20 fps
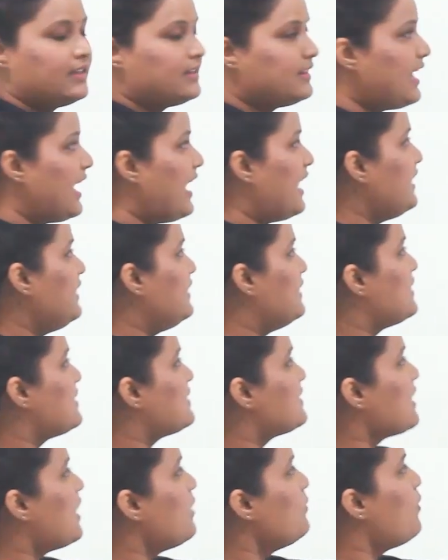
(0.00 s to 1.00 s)
that the
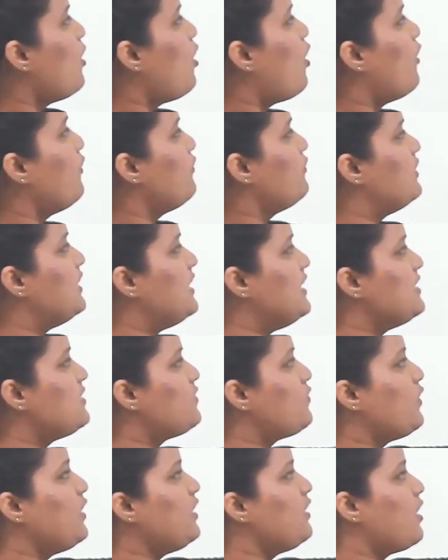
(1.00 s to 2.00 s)
sum of
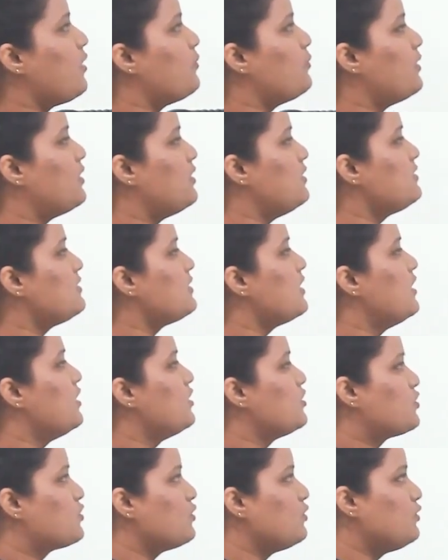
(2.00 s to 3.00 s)
these three numbers
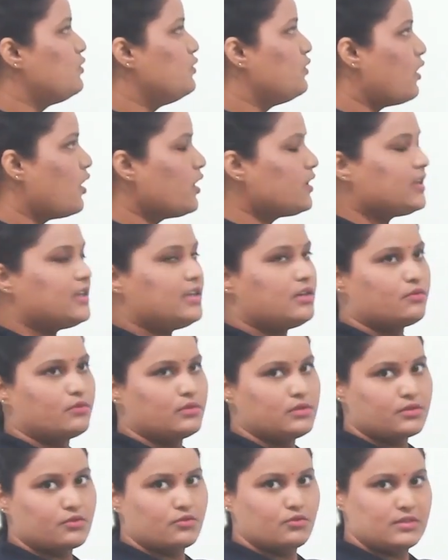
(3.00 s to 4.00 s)
should not
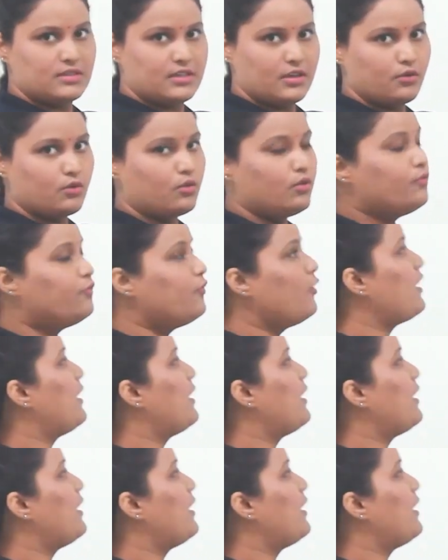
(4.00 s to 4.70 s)
equals to 0 for